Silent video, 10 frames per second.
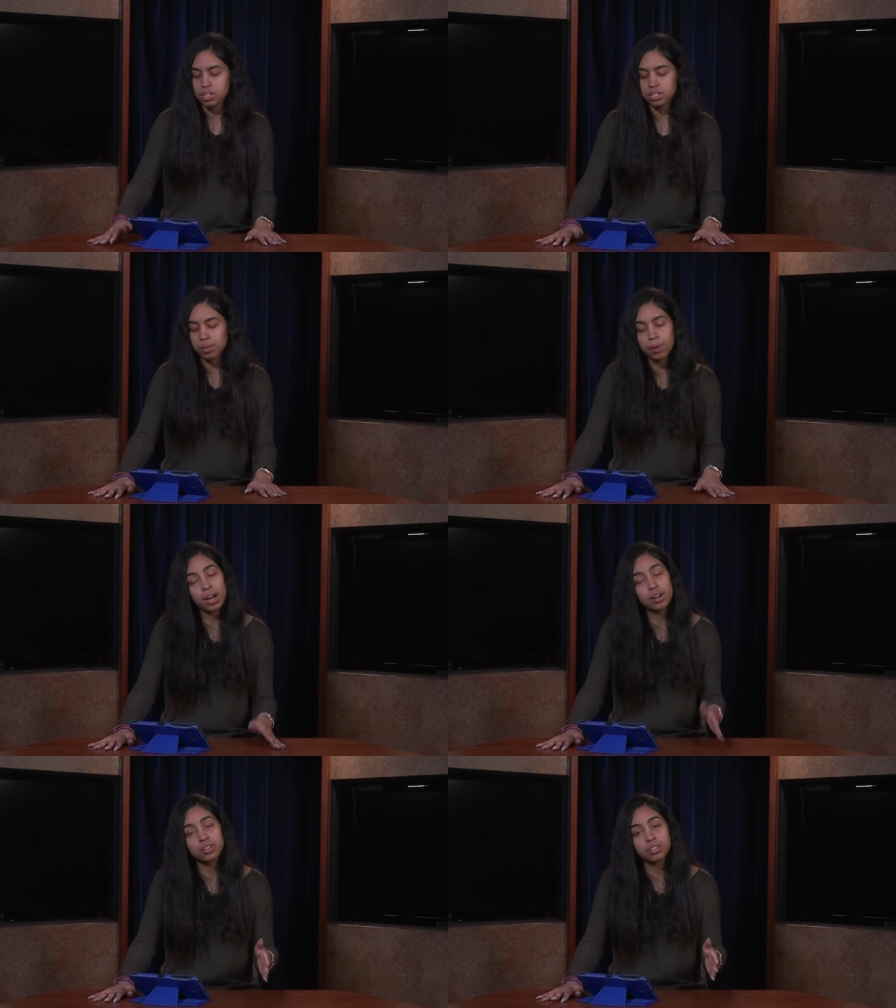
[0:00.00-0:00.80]
Some
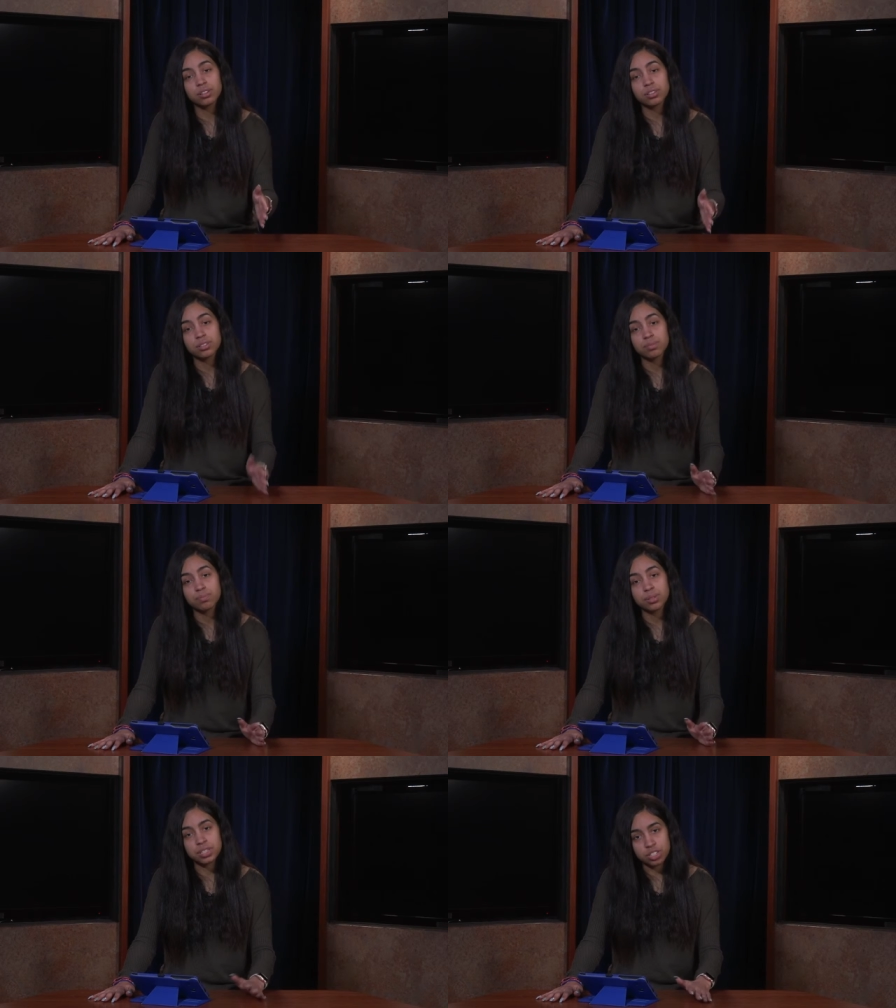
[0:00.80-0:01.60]
higher
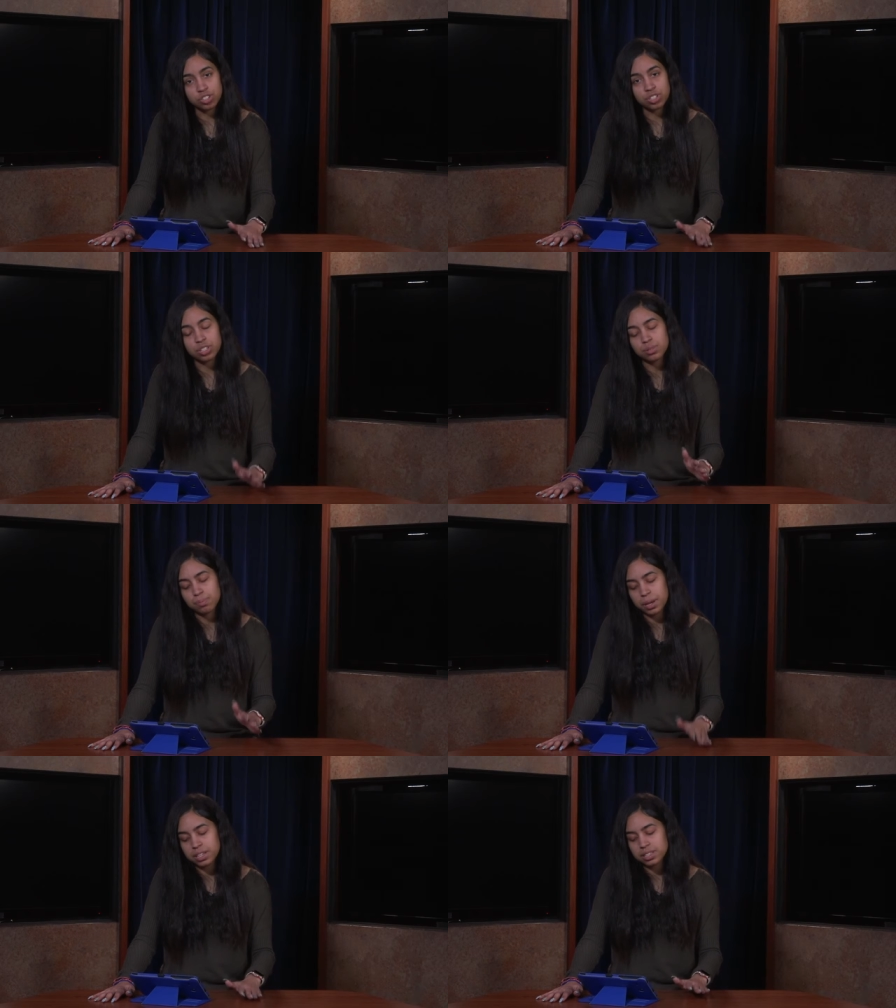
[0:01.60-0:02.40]
positions
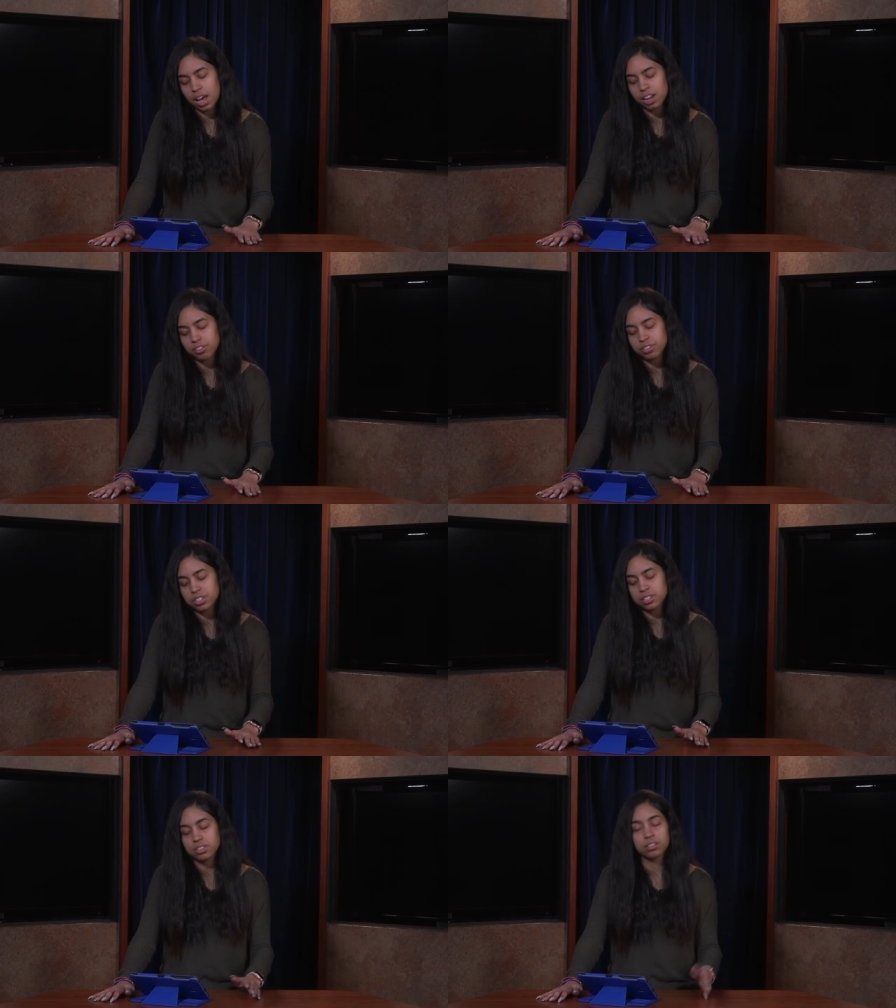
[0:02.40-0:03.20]
pay
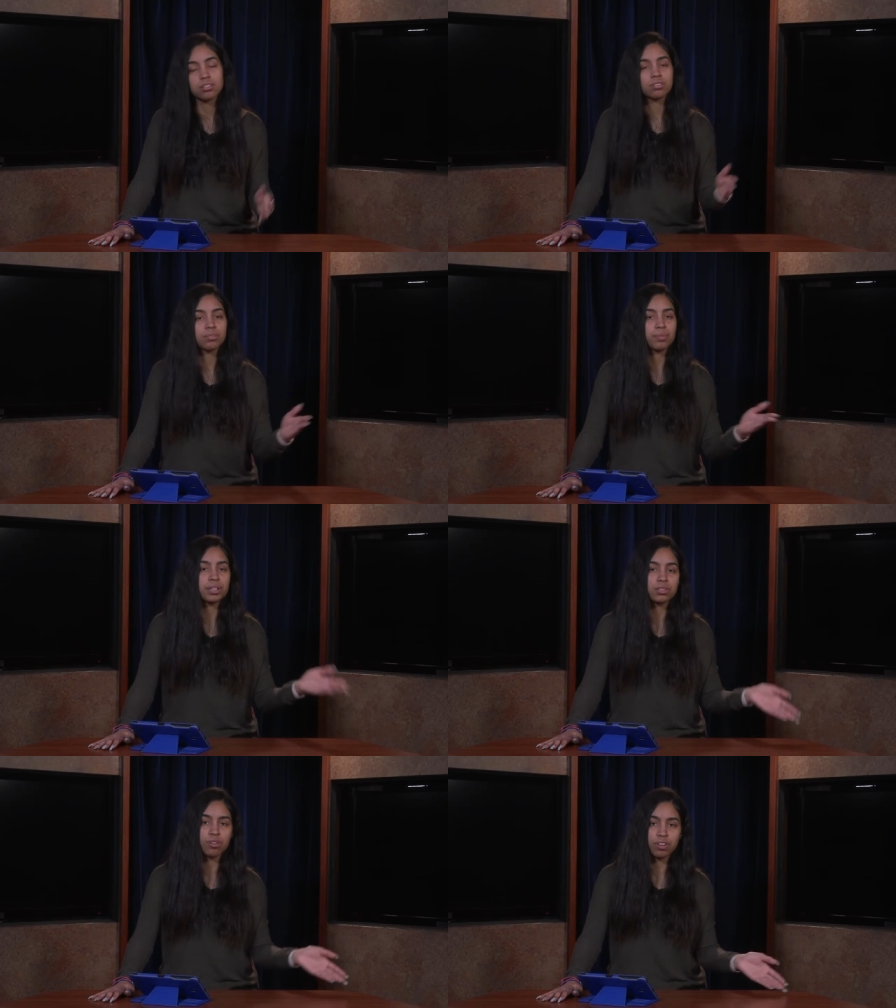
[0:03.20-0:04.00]
salaries
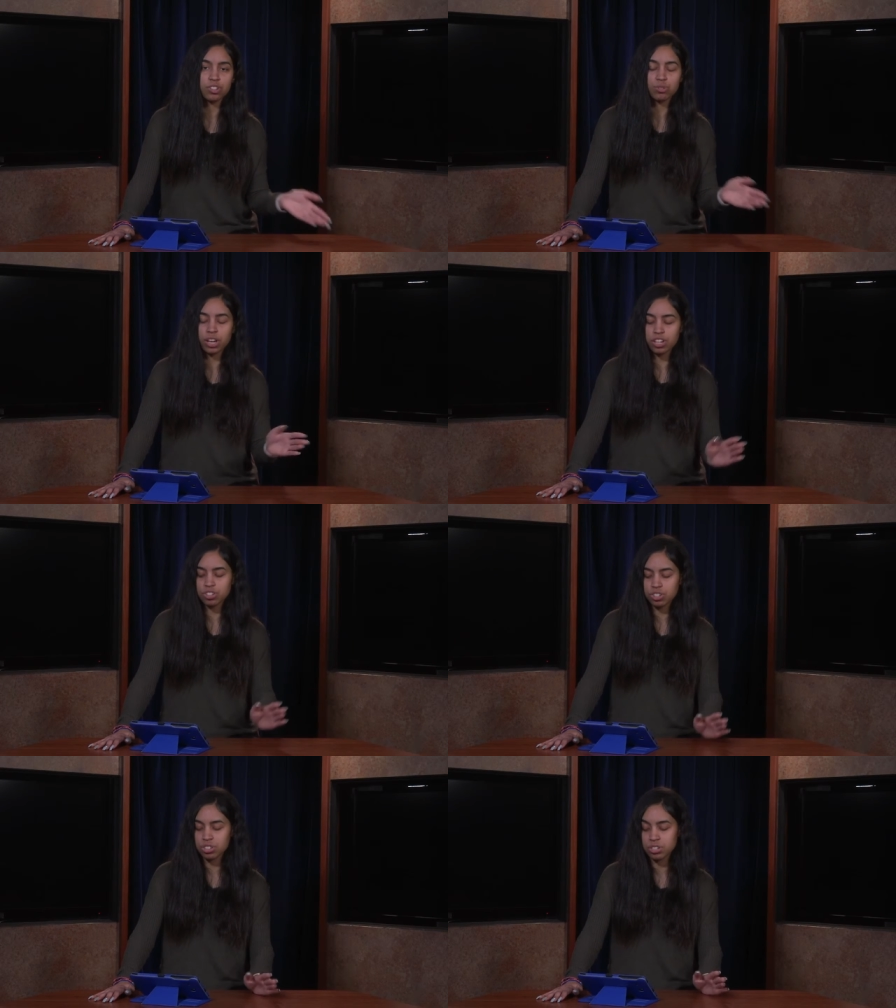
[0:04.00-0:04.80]
based off
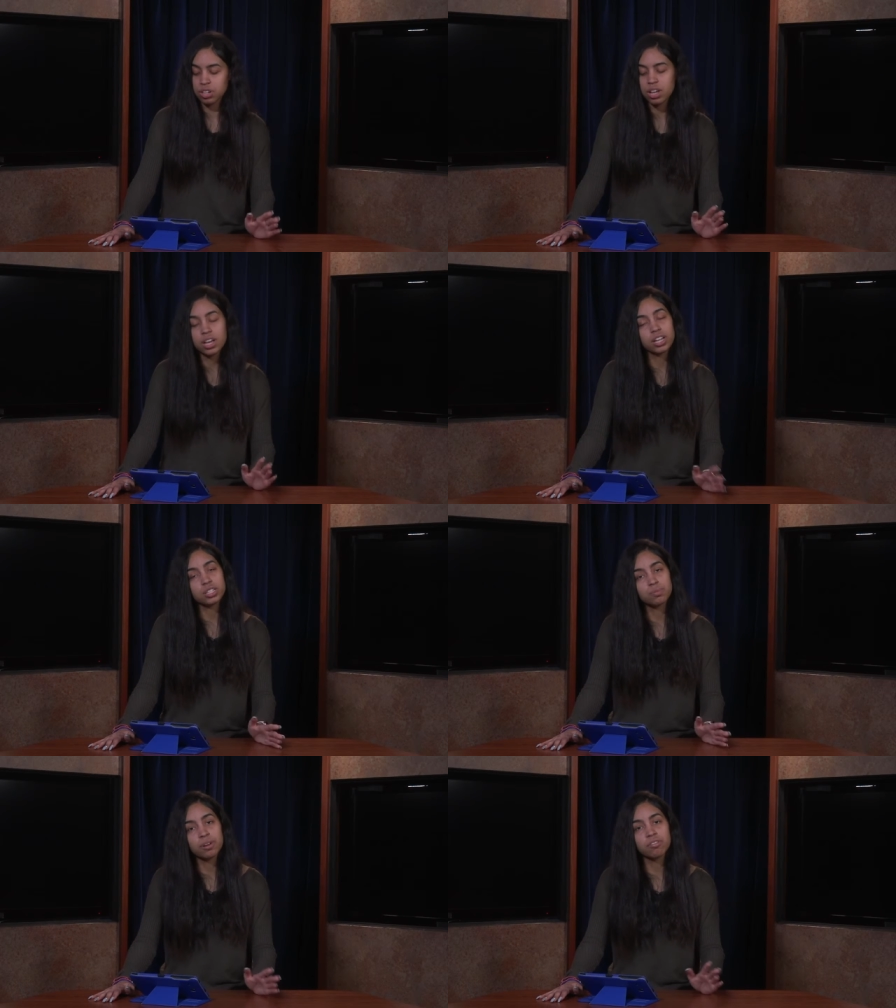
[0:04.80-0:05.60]
education,
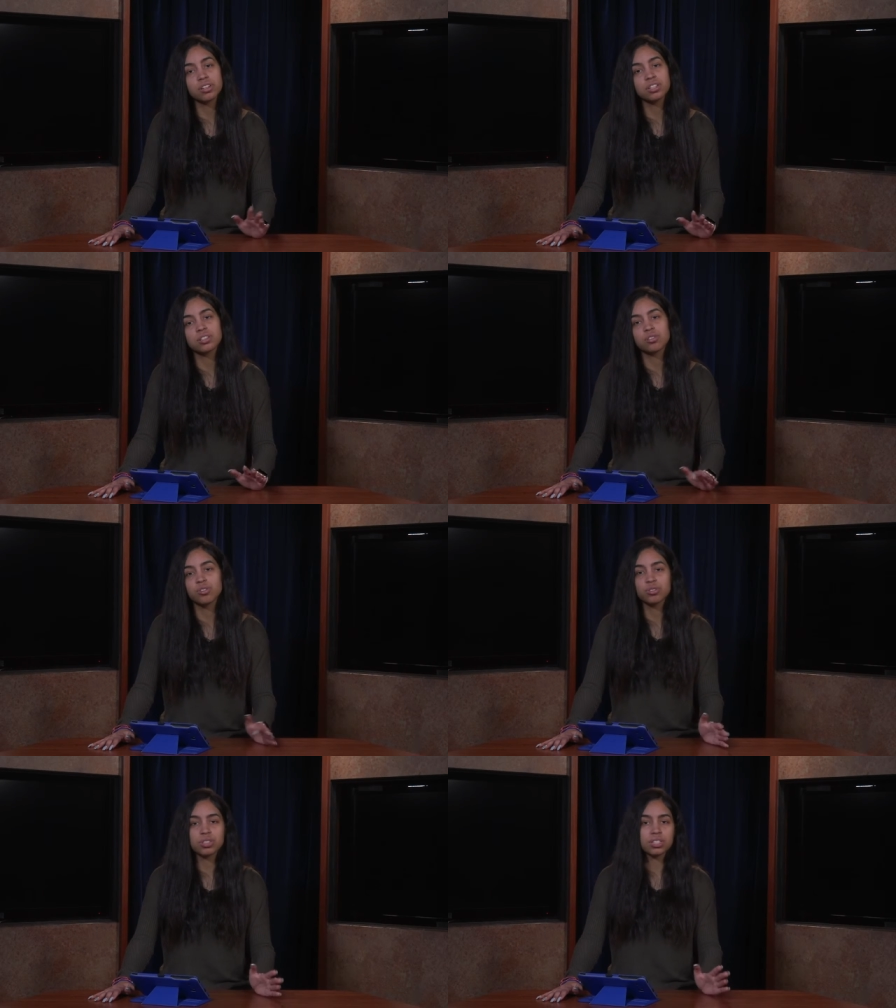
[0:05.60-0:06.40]
experience,
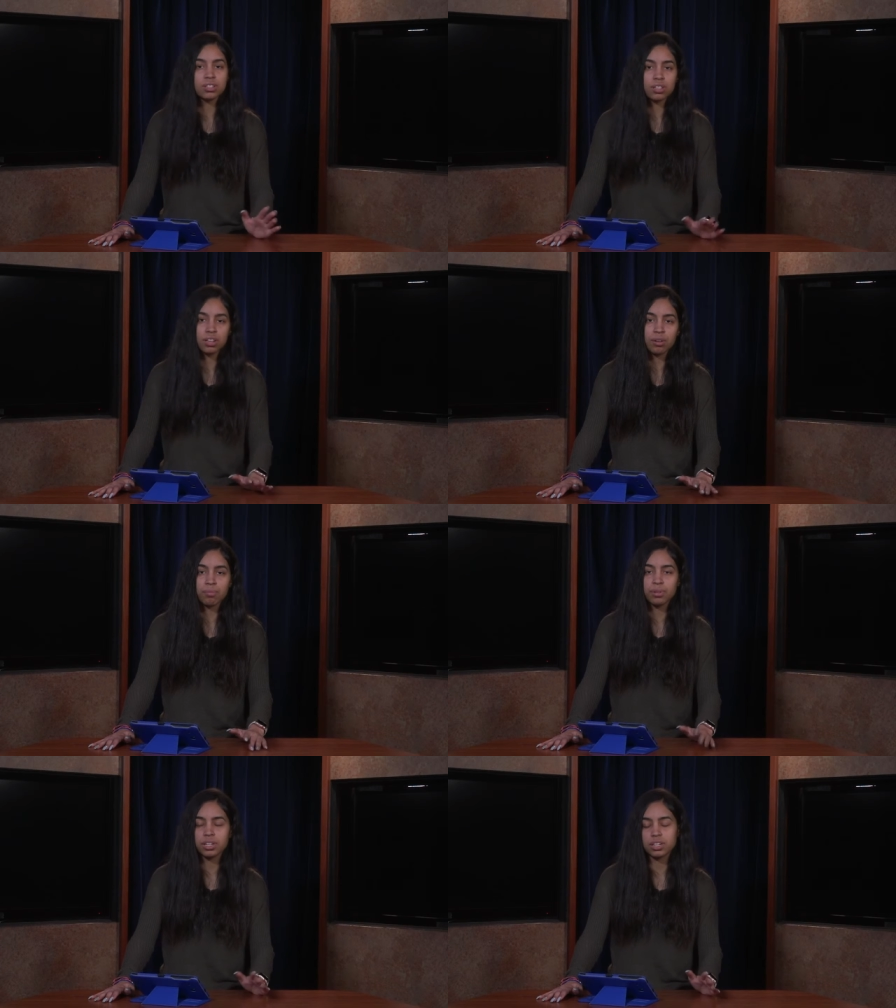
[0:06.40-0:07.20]
loyalty to the
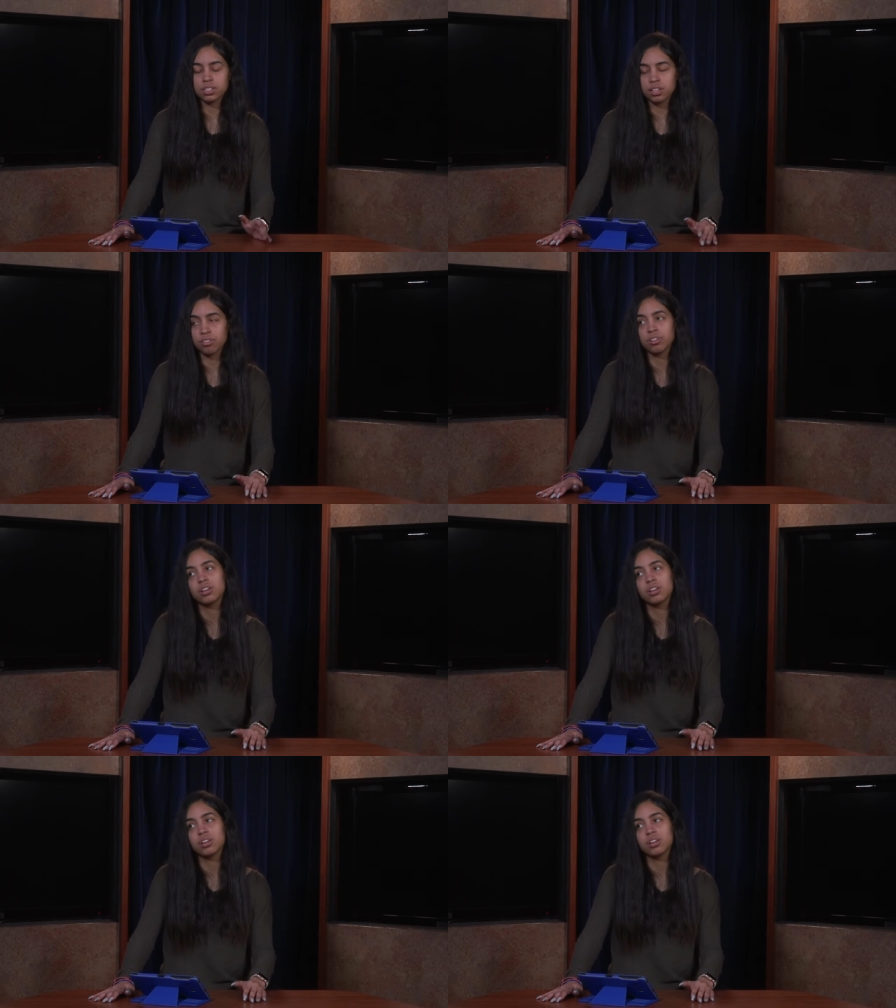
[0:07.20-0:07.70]
company, etc.